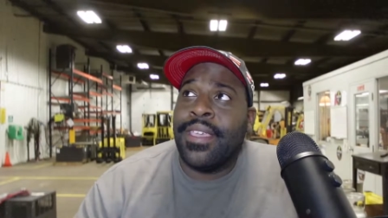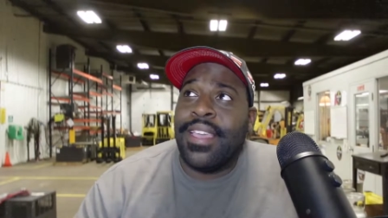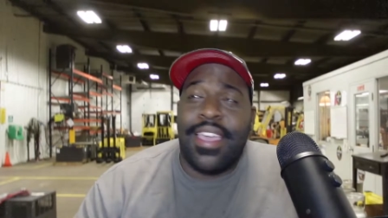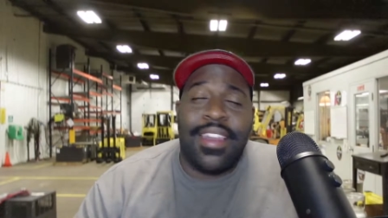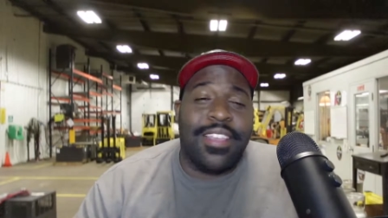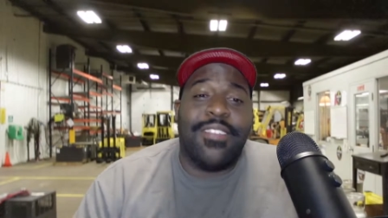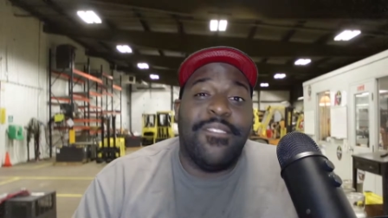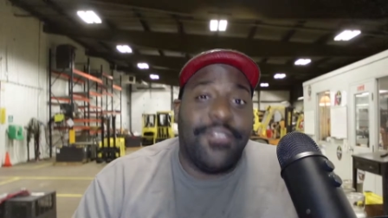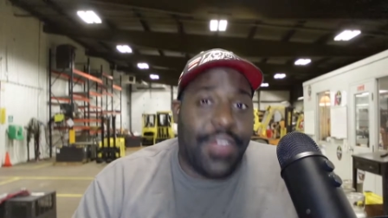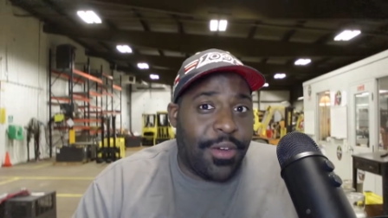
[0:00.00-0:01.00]
and it's a
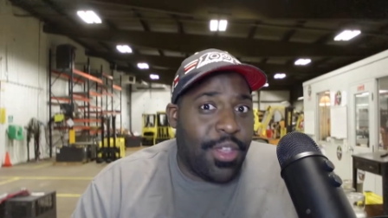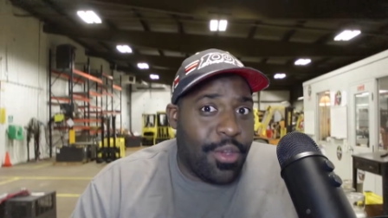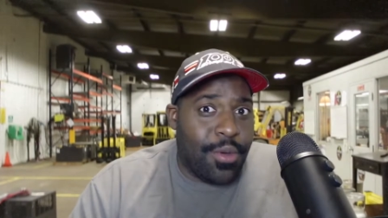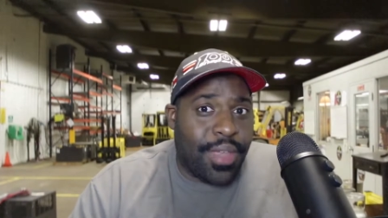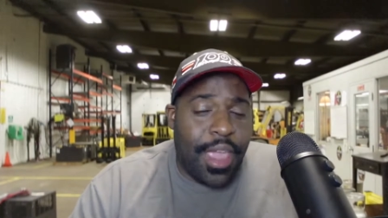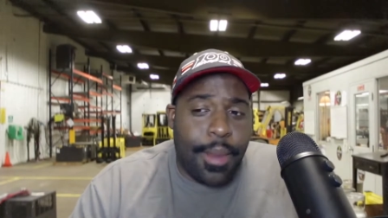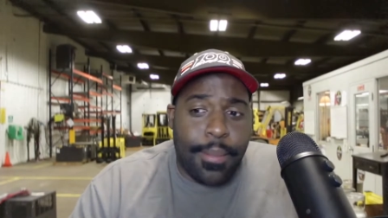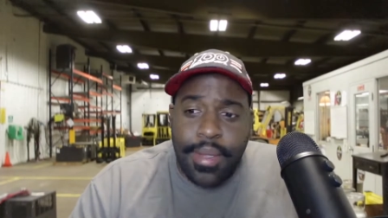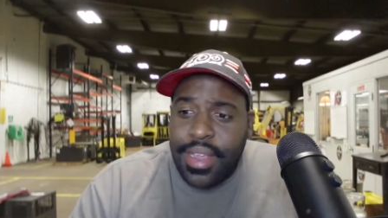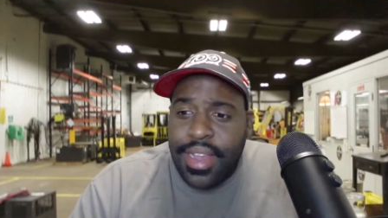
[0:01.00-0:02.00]
very old
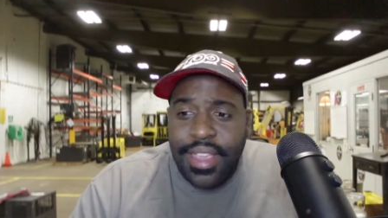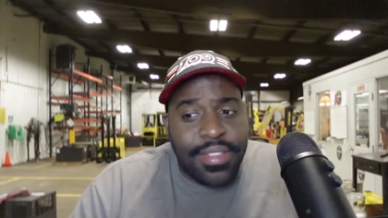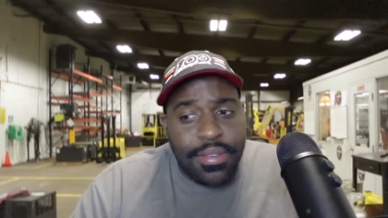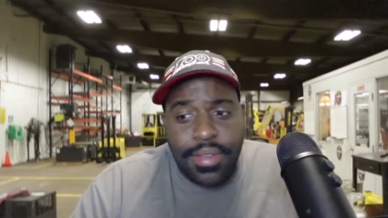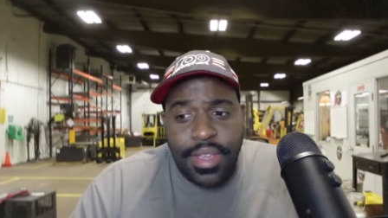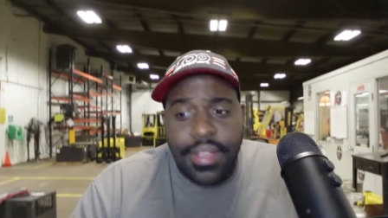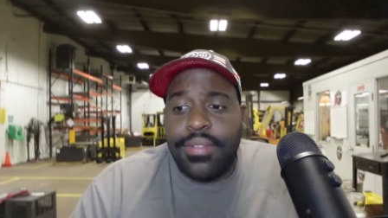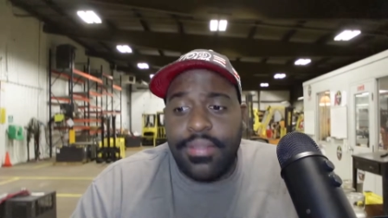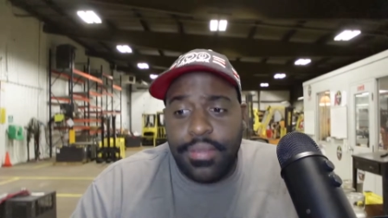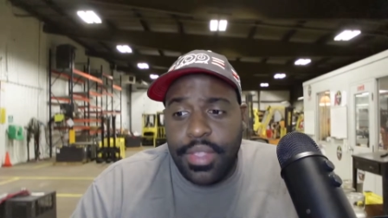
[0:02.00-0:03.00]
camera, and I still get
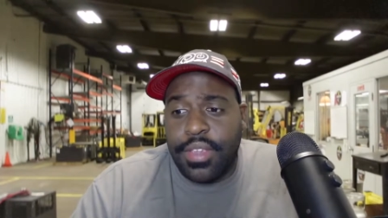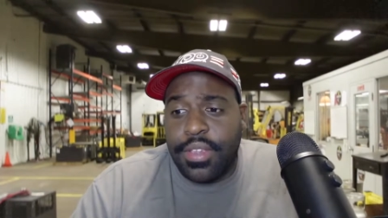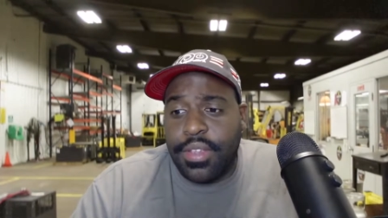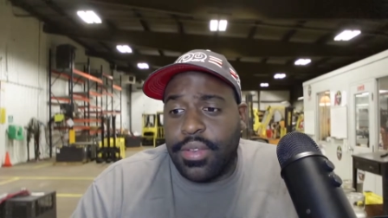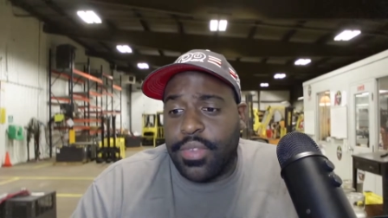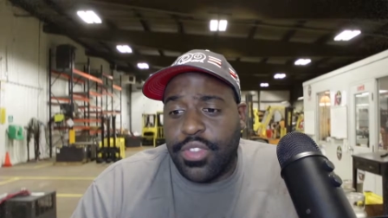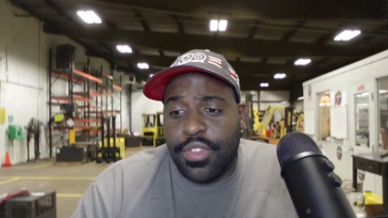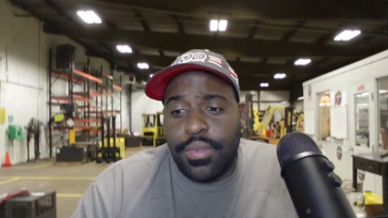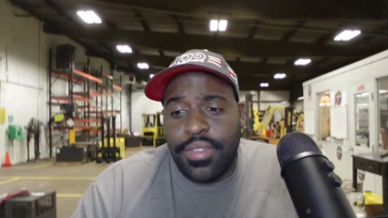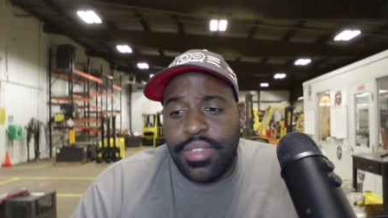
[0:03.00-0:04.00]
really good
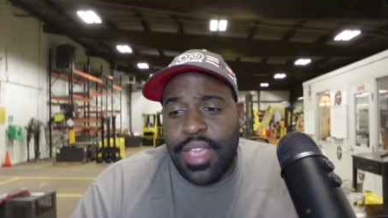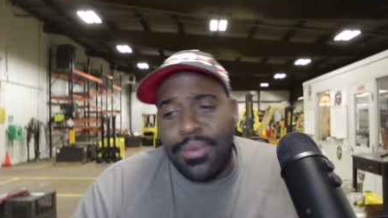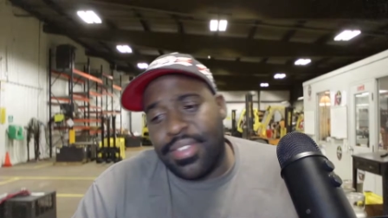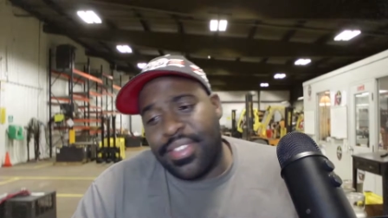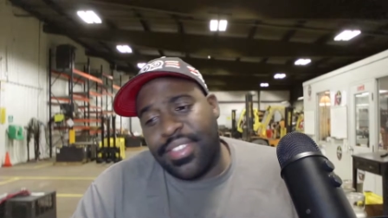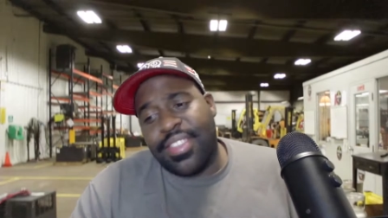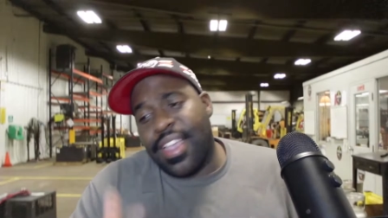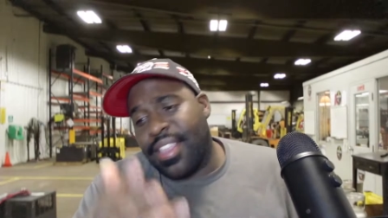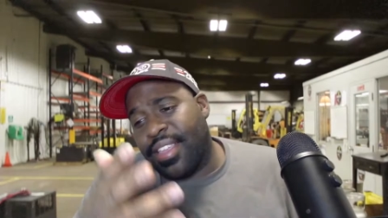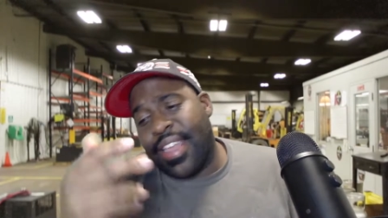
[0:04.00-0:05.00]
results. I was
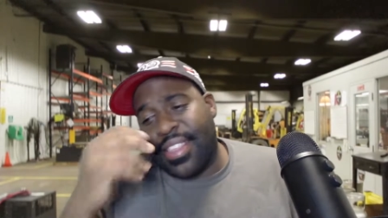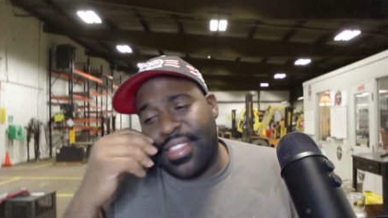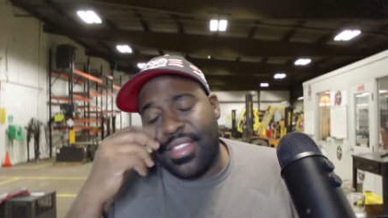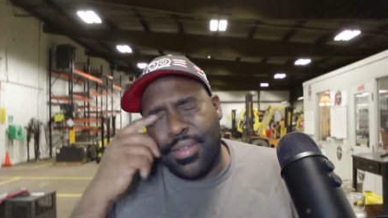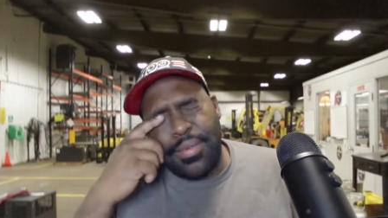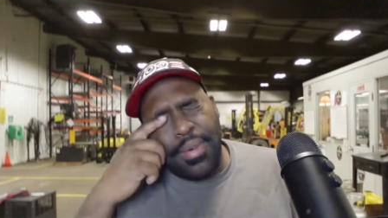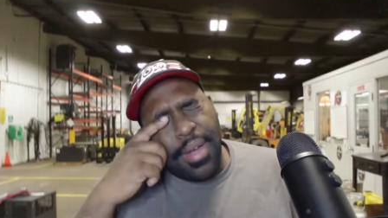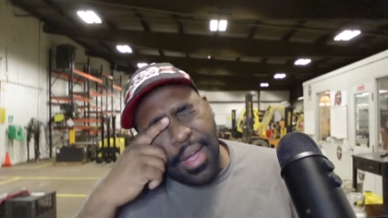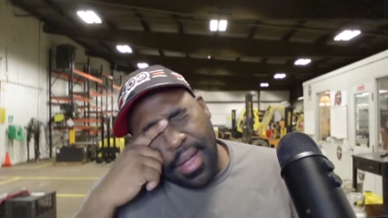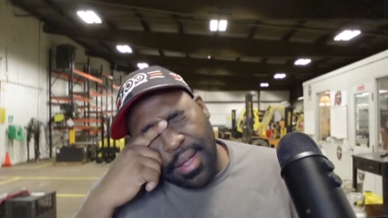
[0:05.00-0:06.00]
telling that to
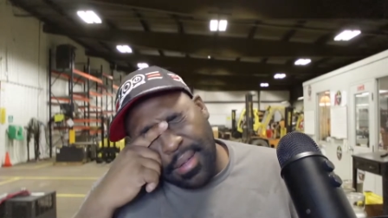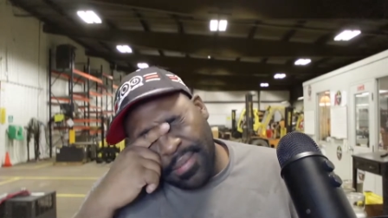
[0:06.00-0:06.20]
what